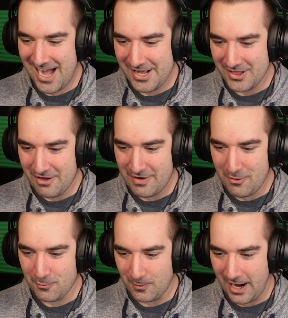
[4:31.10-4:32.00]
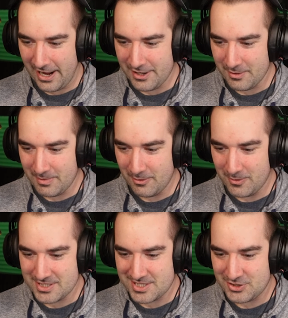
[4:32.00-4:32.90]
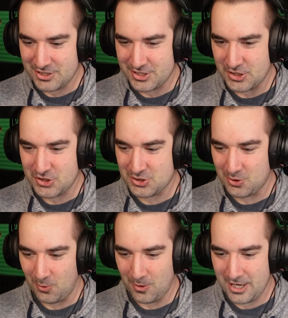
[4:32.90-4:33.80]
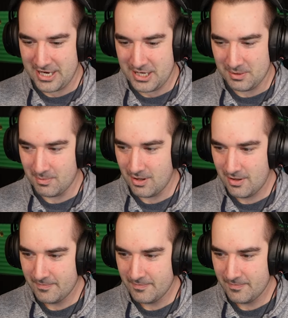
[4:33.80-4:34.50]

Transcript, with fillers: I love how random it was, just the scream.